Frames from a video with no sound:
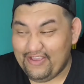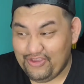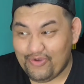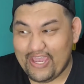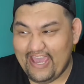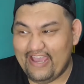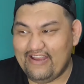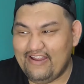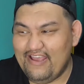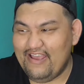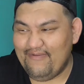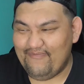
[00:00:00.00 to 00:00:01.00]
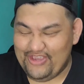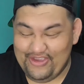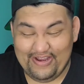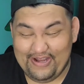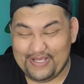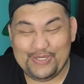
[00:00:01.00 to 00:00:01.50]
You can, but you
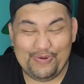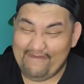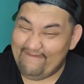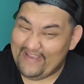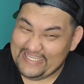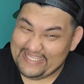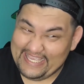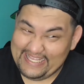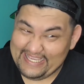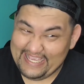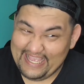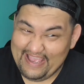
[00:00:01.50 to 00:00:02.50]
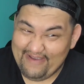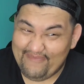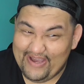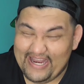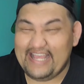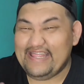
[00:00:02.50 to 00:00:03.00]
can also invest it.
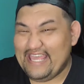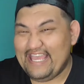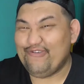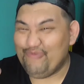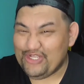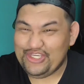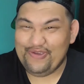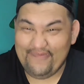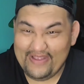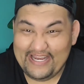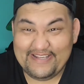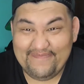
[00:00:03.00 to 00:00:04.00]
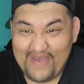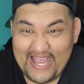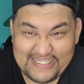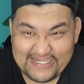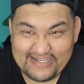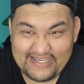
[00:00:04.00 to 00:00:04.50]
But I think what you mean is
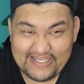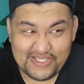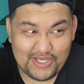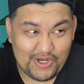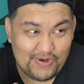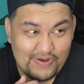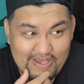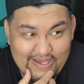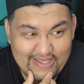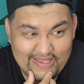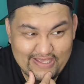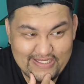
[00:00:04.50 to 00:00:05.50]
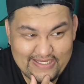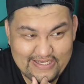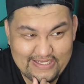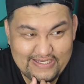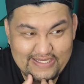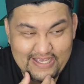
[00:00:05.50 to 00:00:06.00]
magically. So this
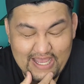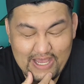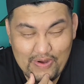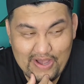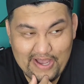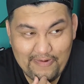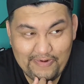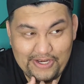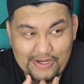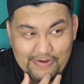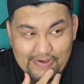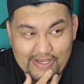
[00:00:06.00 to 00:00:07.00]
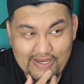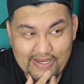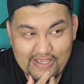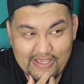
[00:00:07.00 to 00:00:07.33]
is how I would do it